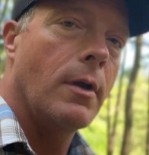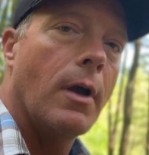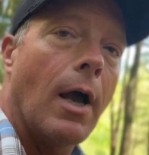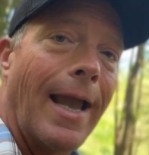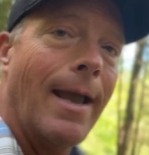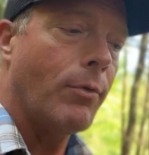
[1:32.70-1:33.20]

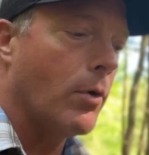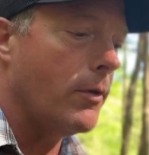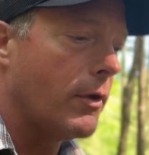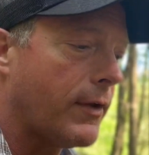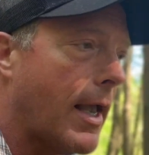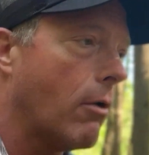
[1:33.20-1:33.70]
I am doing
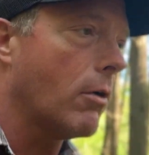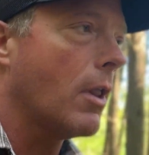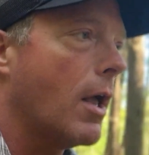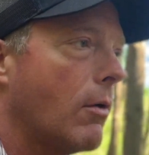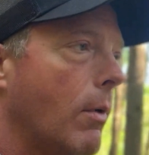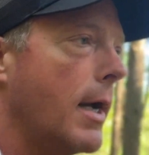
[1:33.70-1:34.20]
this
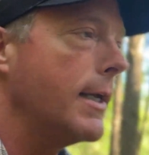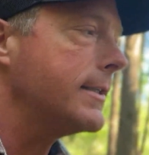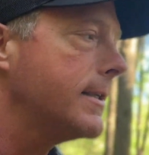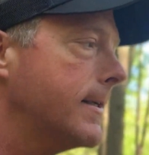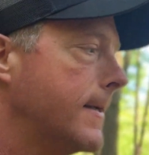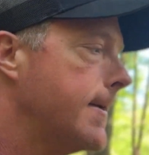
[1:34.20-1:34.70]
counterclockwise,
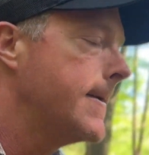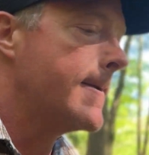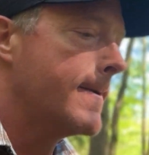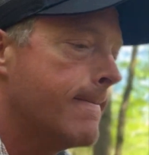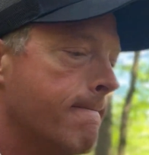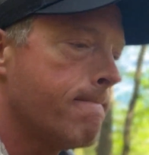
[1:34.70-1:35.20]

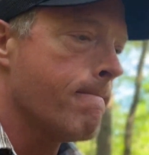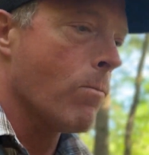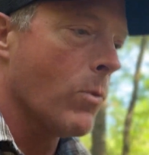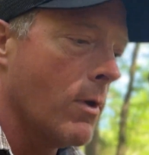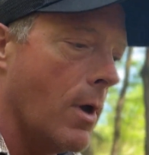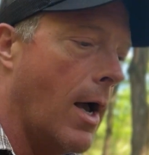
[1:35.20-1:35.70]

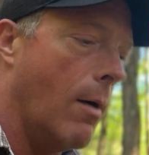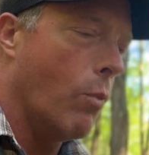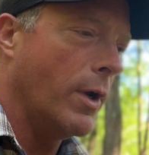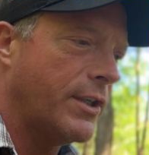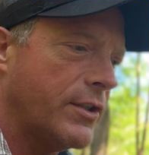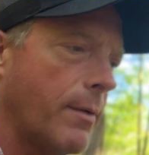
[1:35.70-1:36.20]

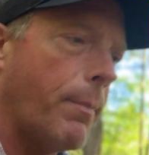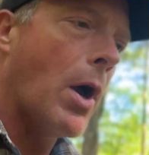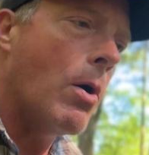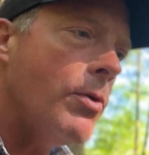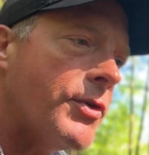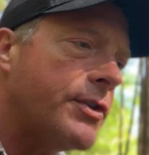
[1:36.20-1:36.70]
which is
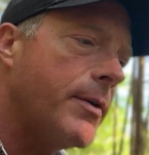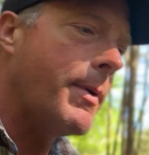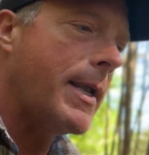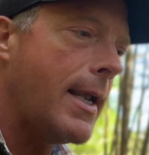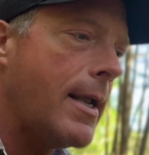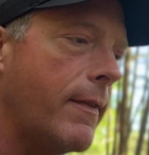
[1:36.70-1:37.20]
supposed to
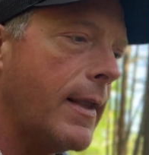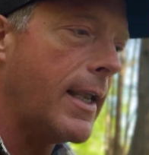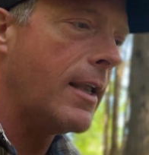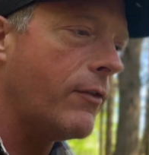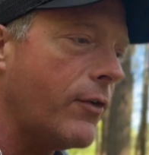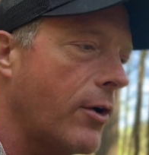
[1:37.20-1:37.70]
be the
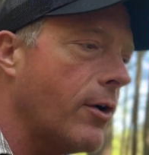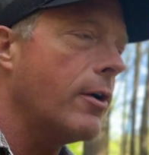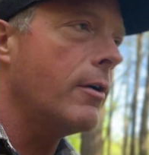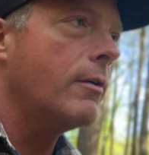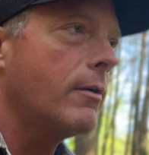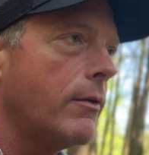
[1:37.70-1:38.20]
easier
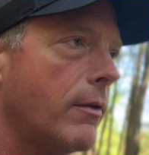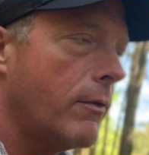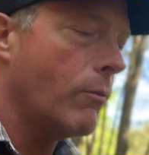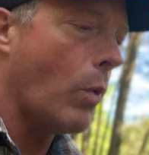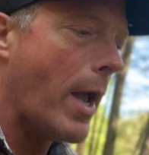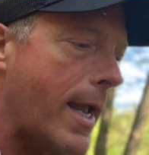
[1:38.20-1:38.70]

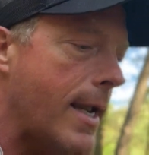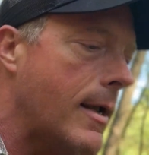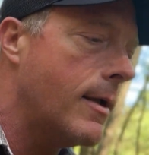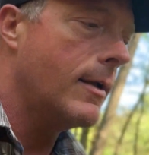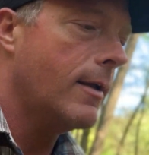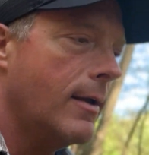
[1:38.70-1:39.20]
way.
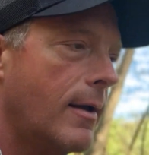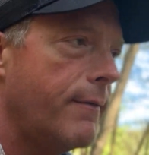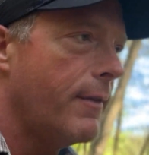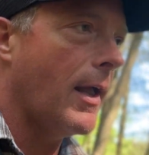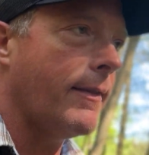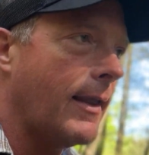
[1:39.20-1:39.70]

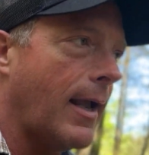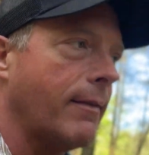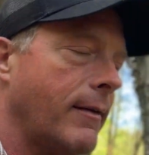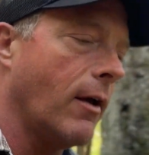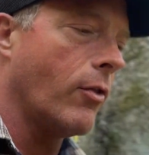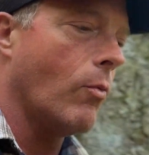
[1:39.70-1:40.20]
Not that
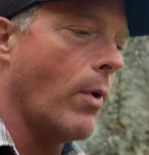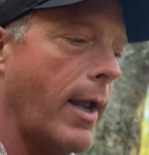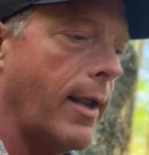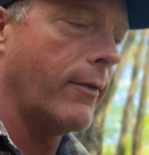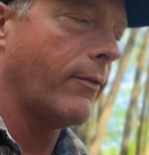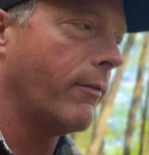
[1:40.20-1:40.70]
the other way
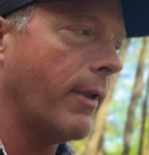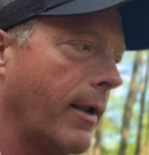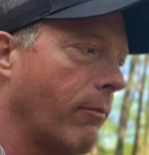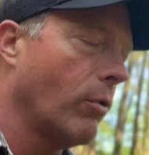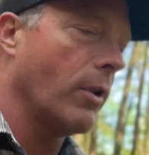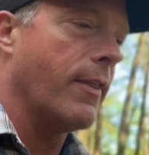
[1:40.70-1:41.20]
is like
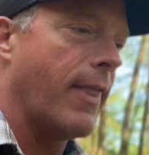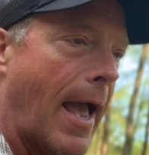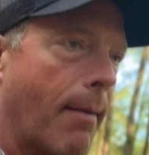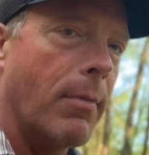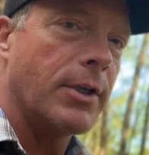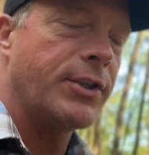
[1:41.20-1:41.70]
really
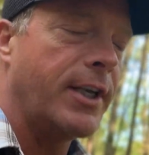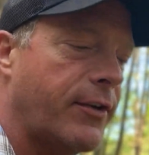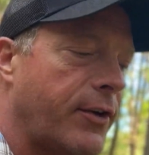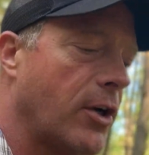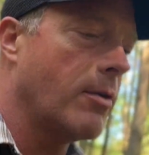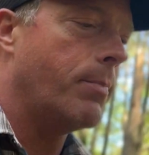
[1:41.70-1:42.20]
that much
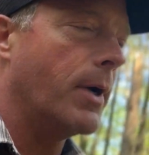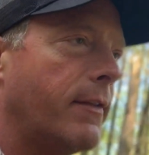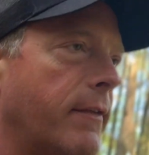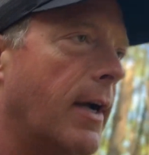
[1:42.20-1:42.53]
easier, but